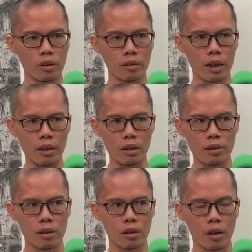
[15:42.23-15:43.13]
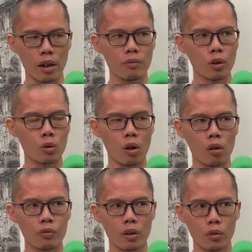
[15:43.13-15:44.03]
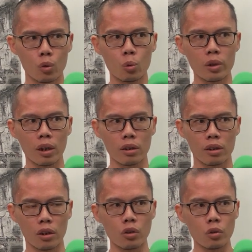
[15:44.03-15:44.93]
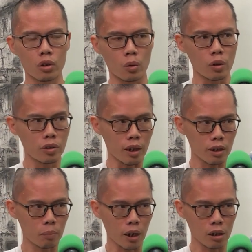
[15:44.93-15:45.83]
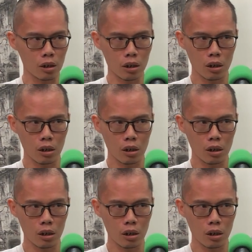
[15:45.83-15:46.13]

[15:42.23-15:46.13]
that is able to offer two things, the insurance aspect